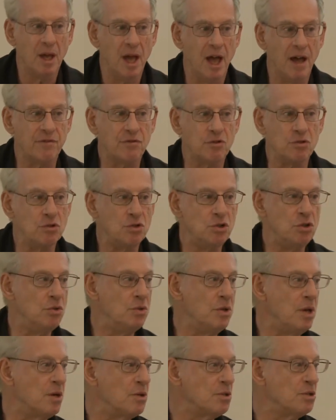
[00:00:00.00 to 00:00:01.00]
After 2
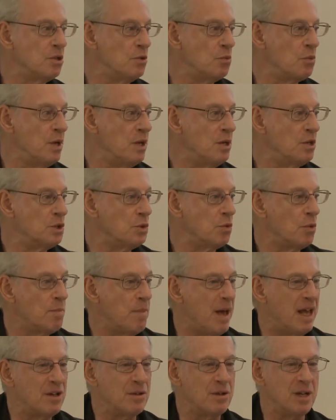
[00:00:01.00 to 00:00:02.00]
years, the readers were
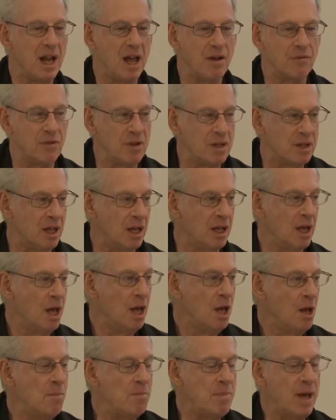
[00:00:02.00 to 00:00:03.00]
better in everything.
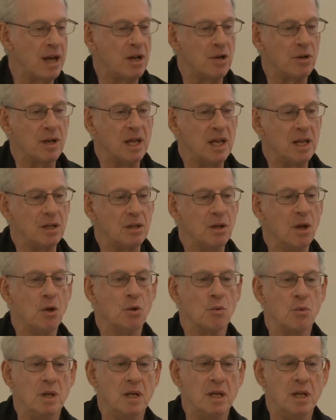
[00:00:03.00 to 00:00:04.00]
Better in
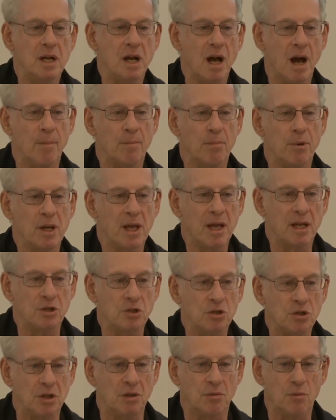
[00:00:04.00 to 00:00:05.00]
reading
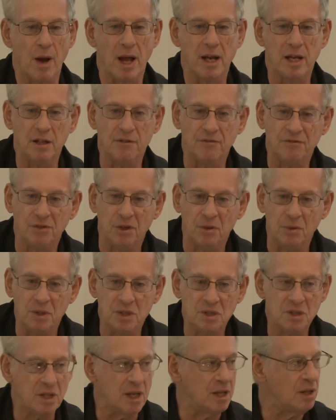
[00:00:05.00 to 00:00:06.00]
comprehension, writing
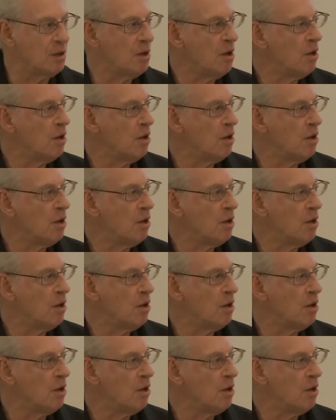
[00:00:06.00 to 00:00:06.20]
fluency,